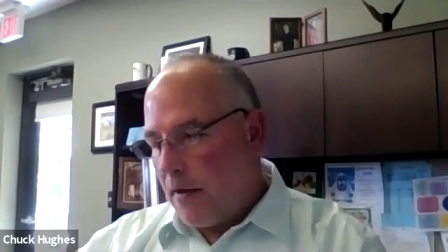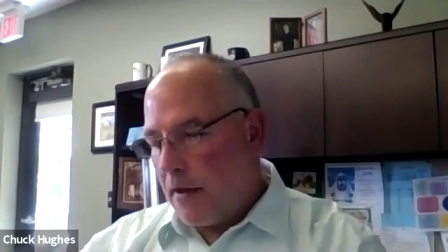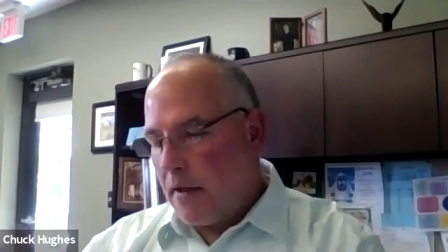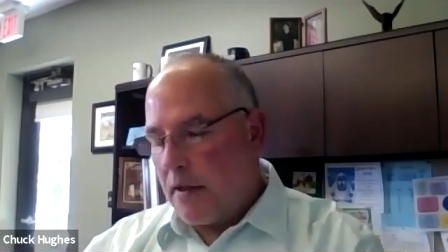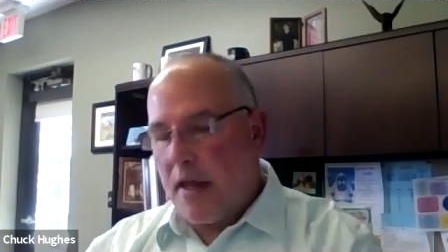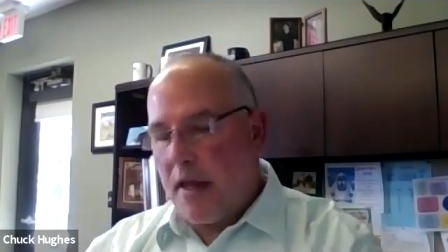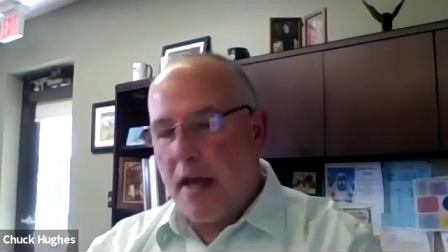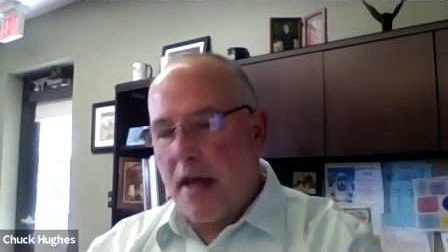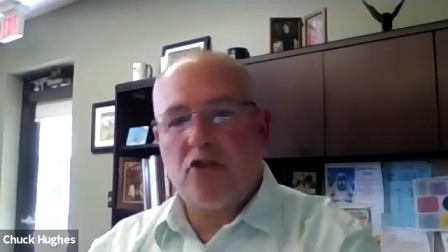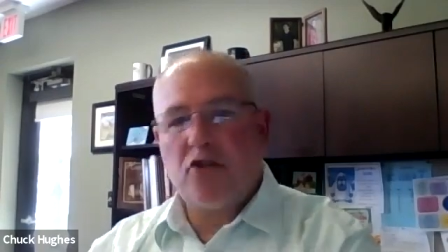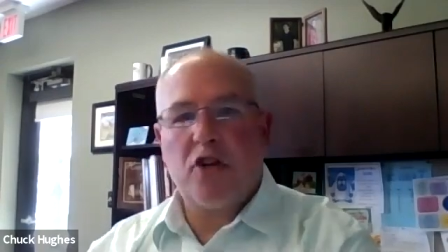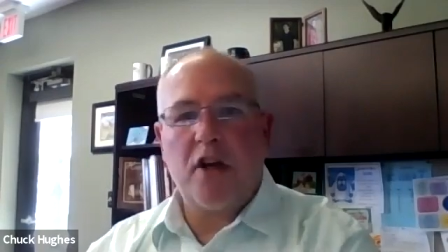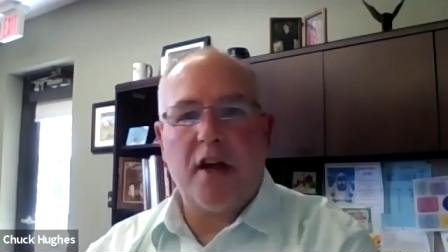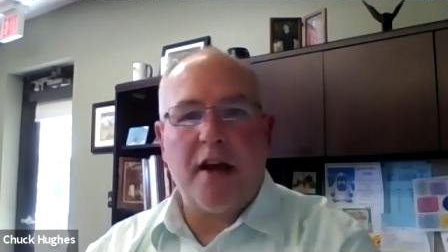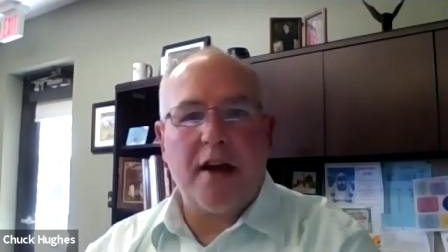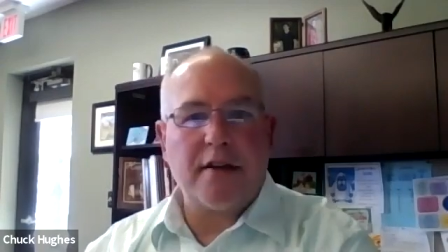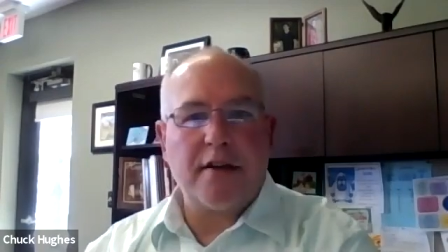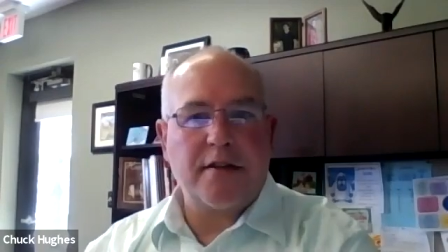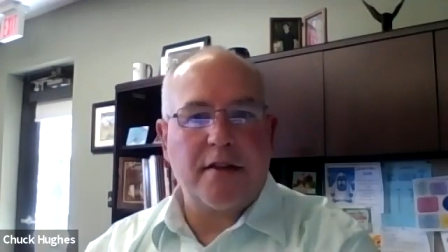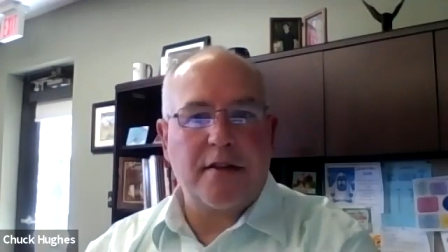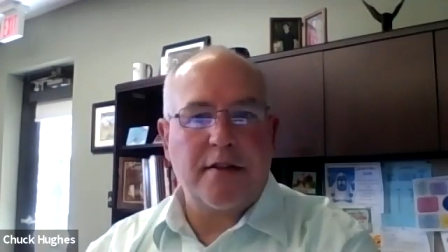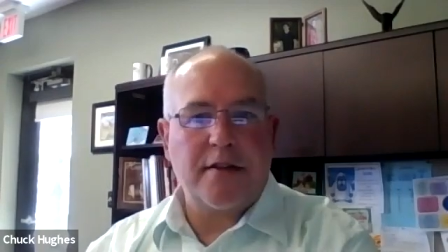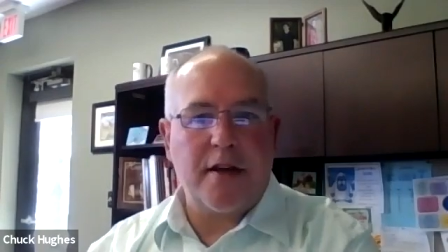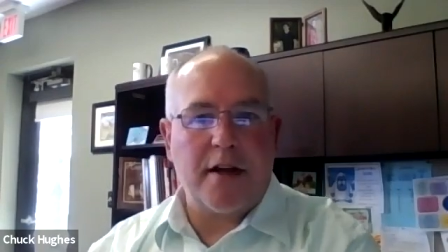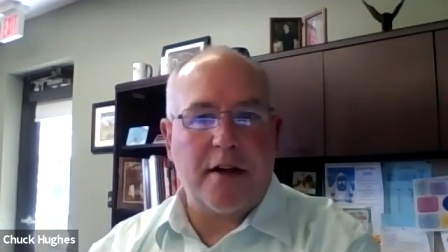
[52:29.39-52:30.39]
Then she
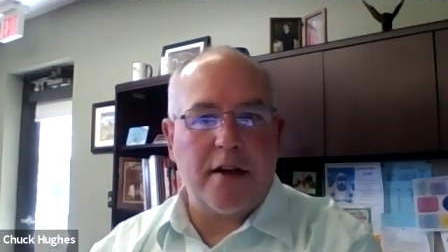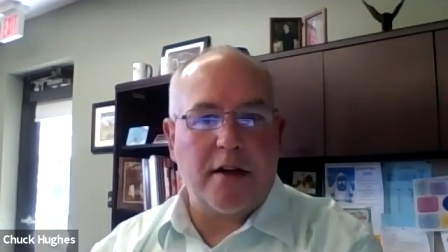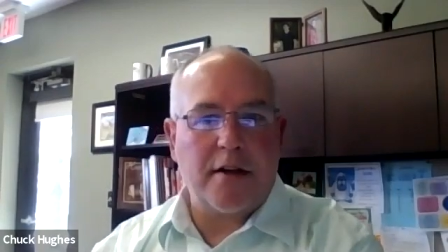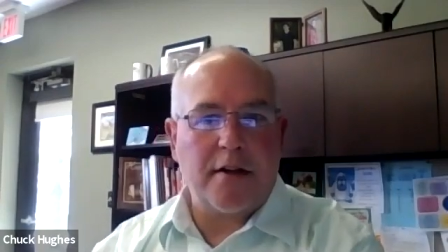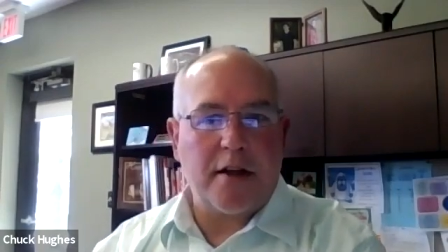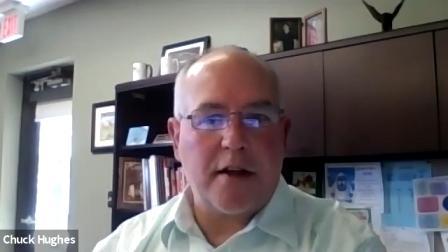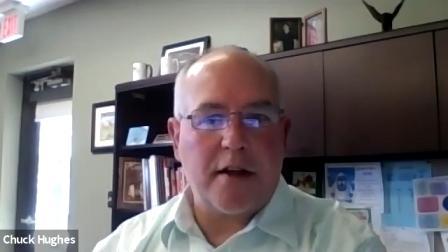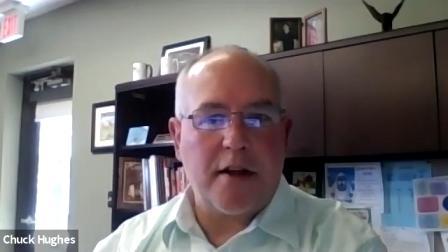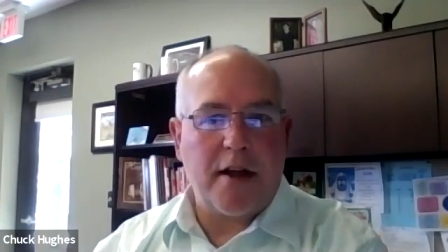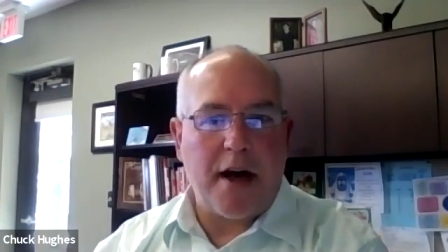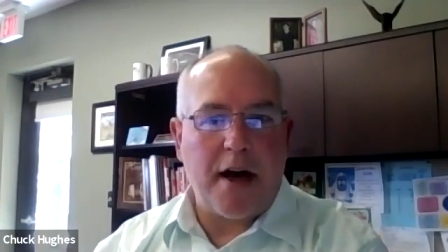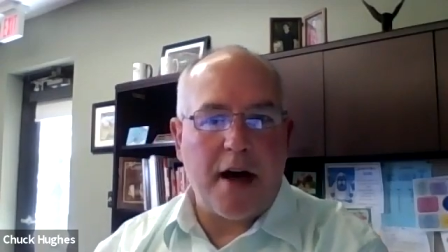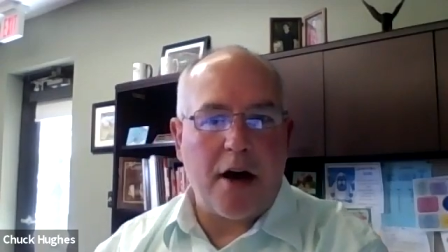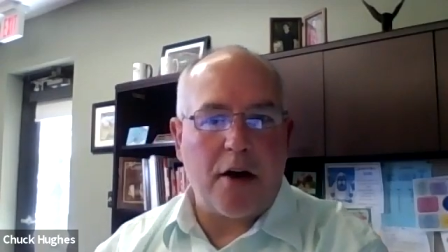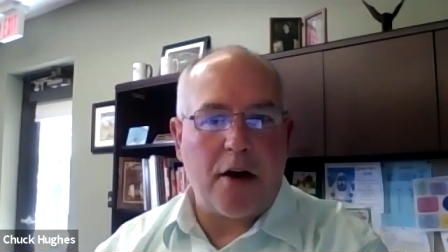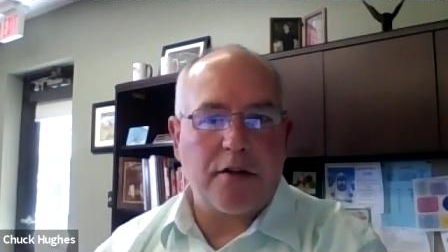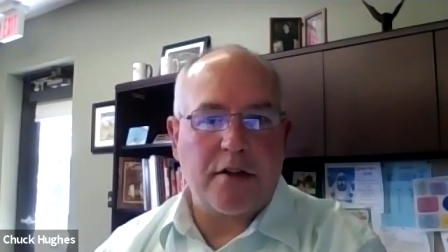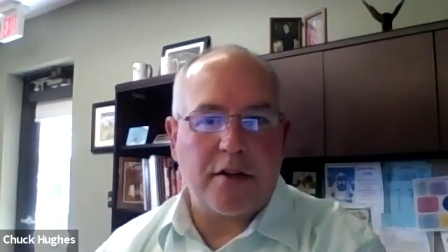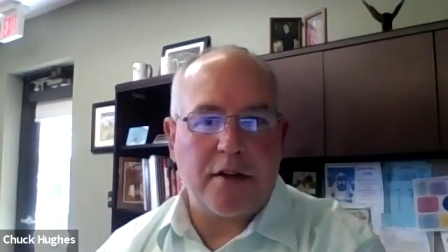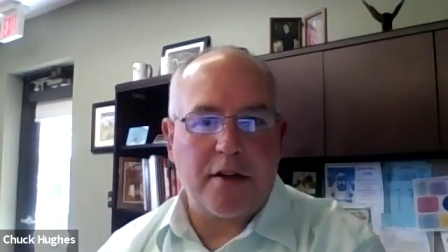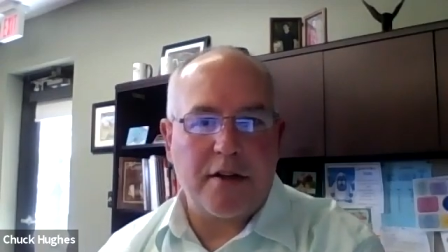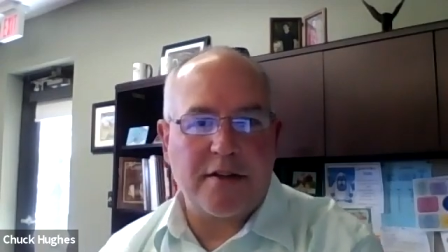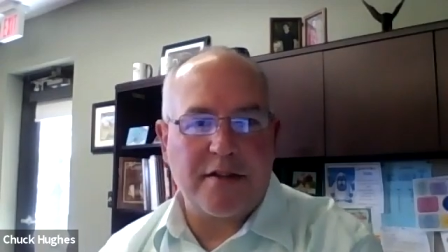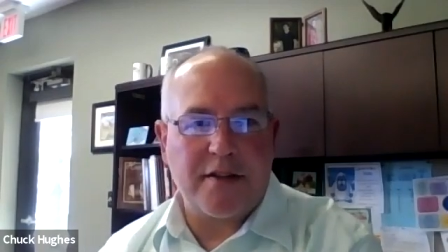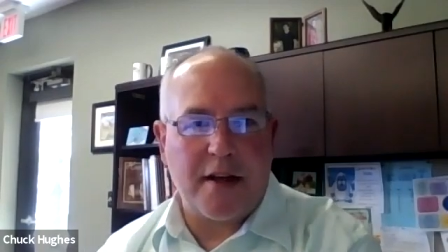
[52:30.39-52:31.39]
has to send it to the
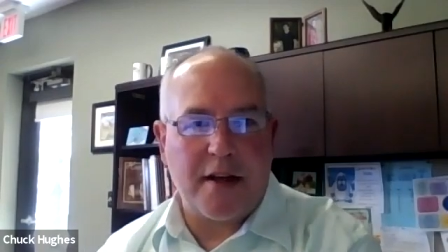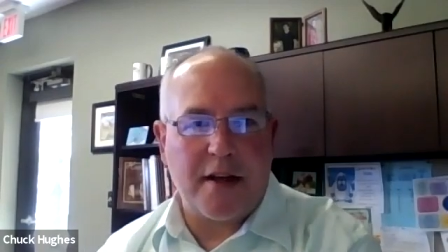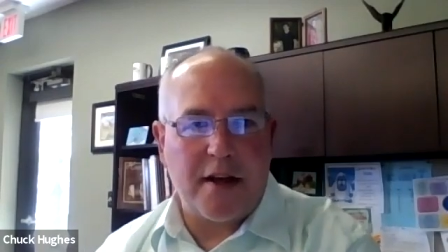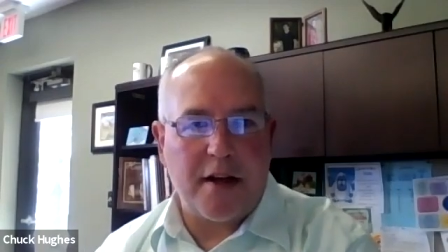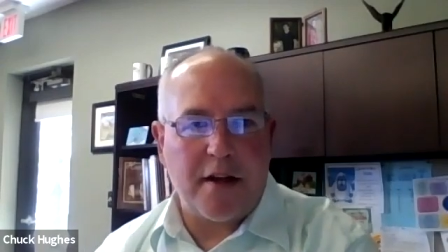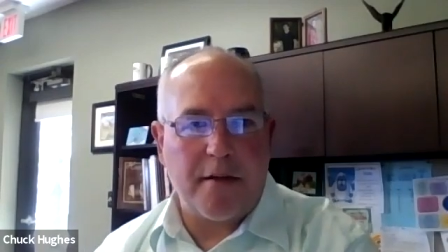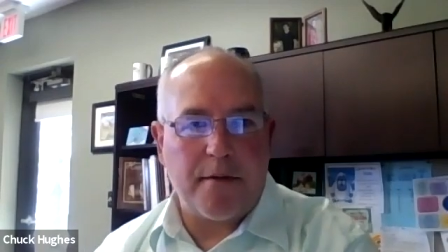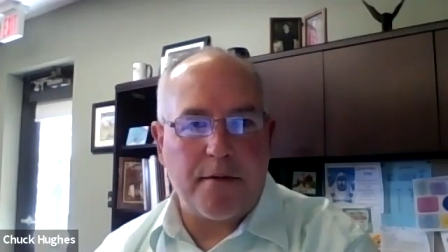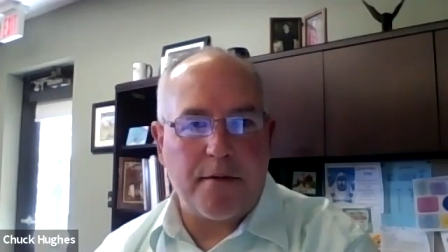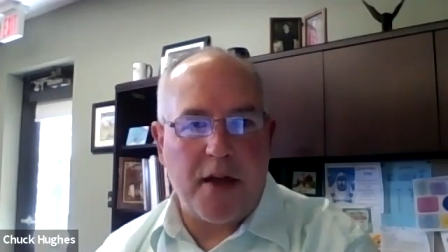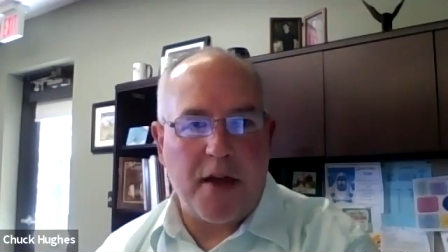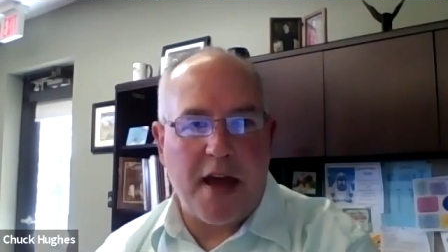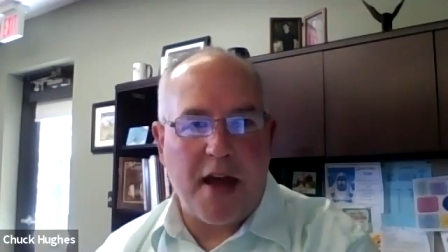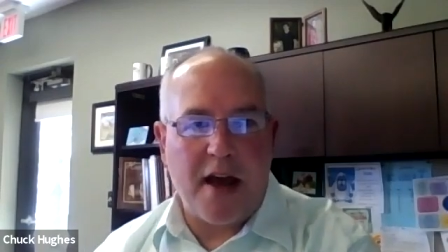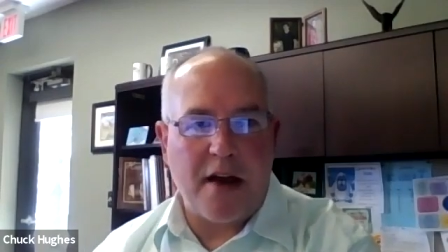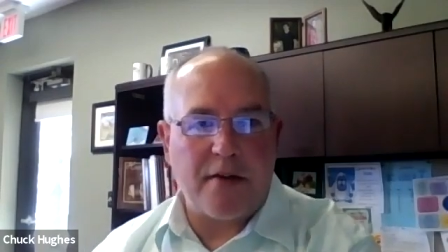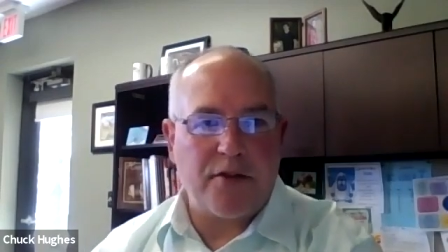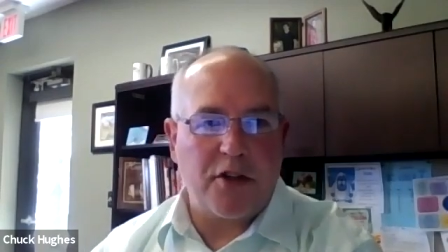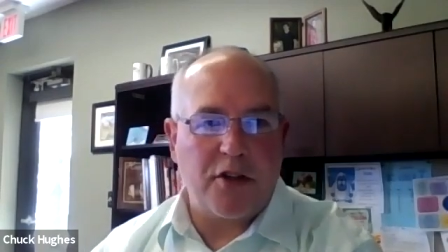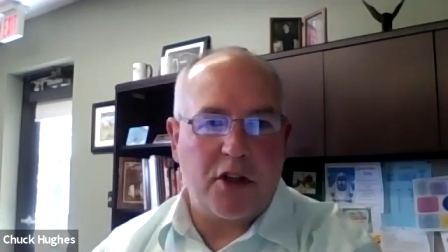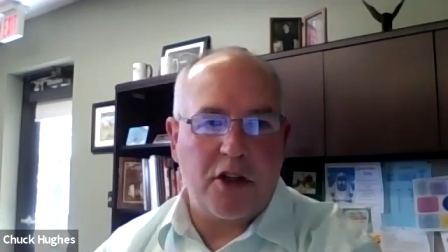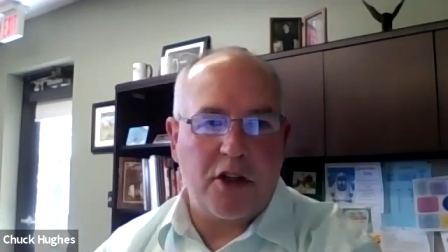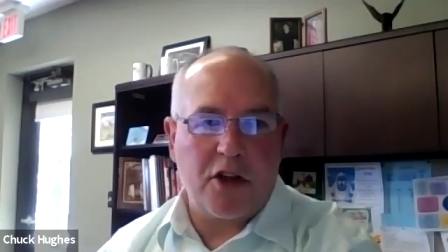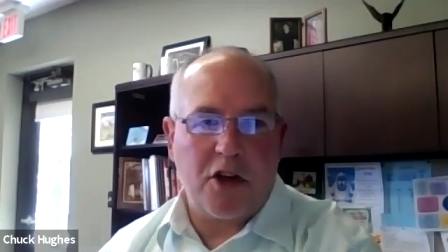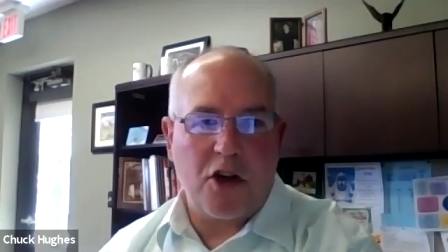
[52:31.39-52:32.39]
House and the Senate. They have
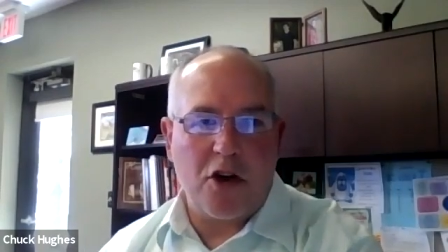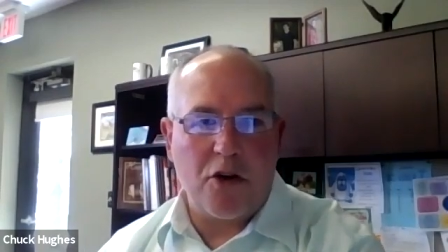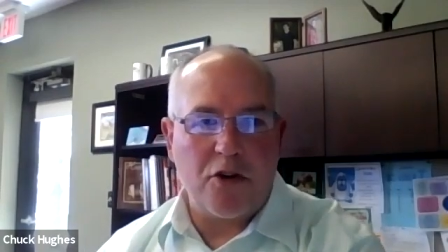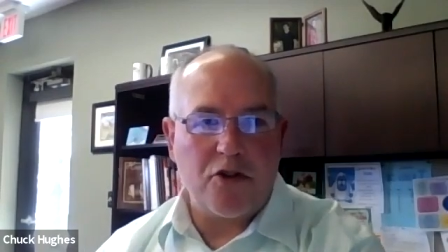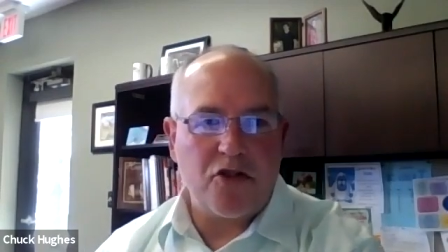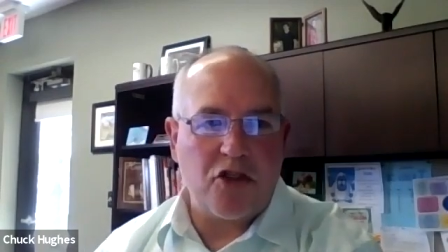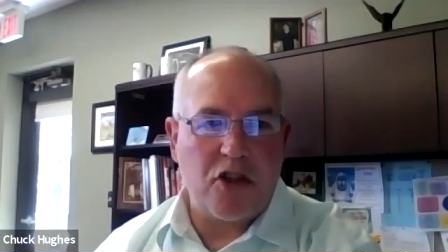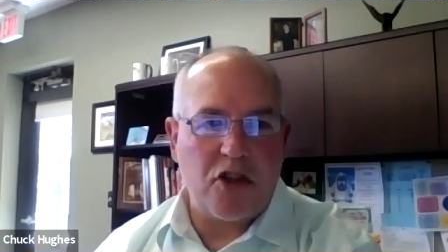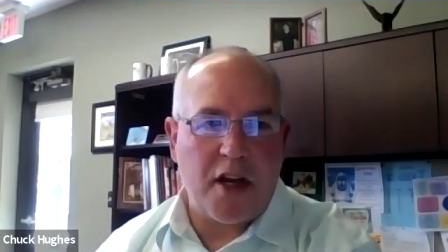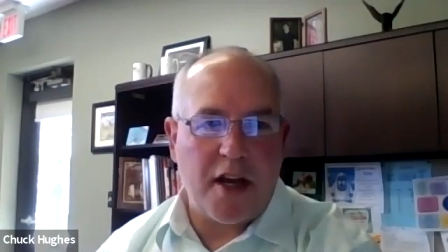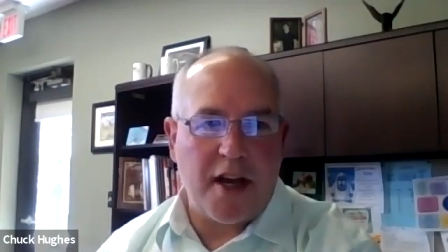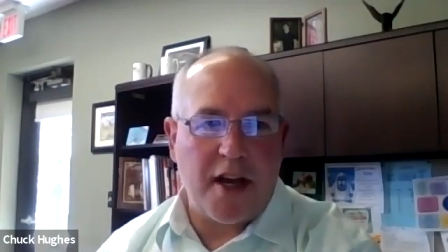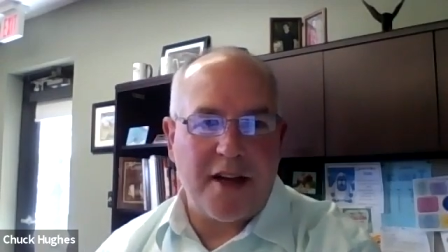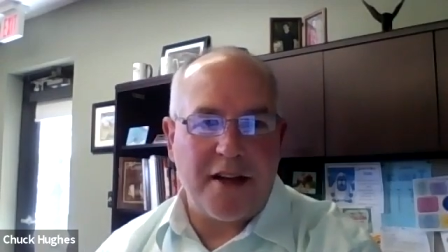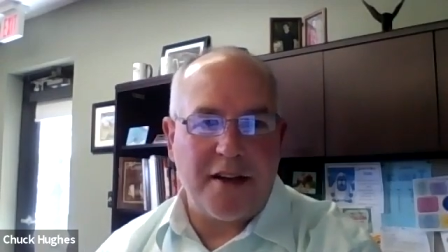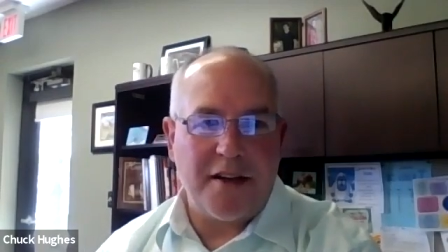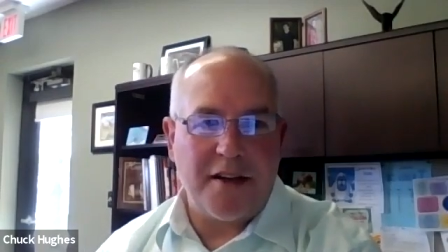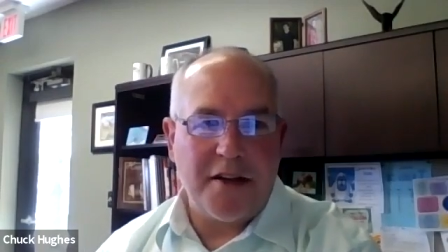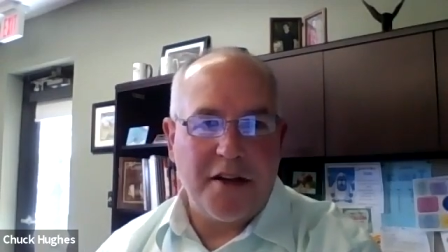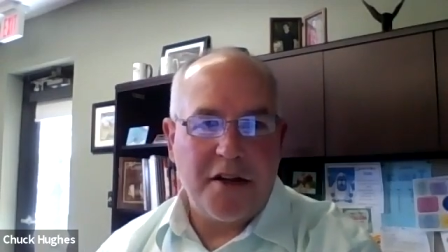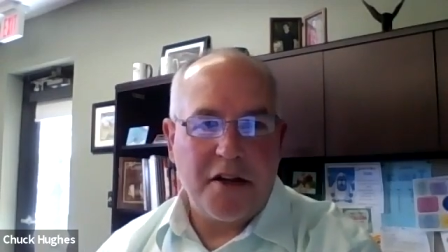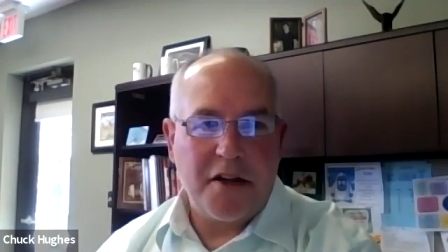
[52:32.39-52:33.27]
to negotiate.